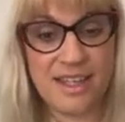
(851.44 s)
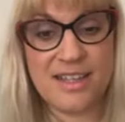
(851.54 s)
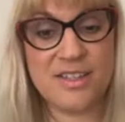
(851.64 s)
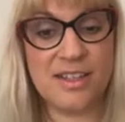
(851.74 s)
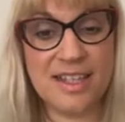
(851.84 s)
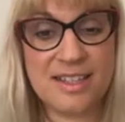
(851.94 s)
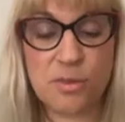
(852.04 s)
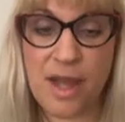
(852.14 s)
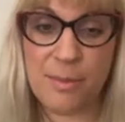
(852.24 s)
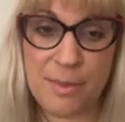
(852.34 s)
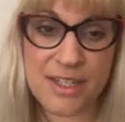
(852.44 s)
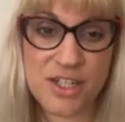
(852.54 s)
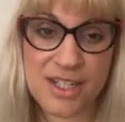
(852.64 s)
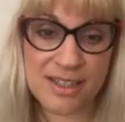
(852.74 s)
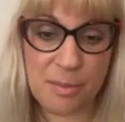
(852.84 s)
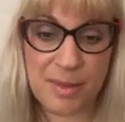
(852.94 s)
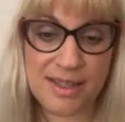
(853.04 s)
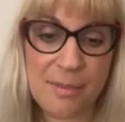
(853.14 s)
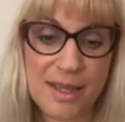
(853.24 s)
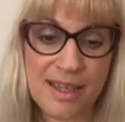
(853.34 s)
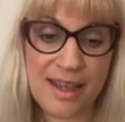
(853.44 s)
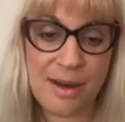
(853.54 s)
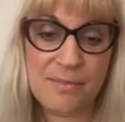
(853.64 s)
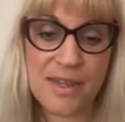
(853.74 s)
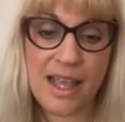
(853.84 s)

So this is why I'm mentioning the pandemic here.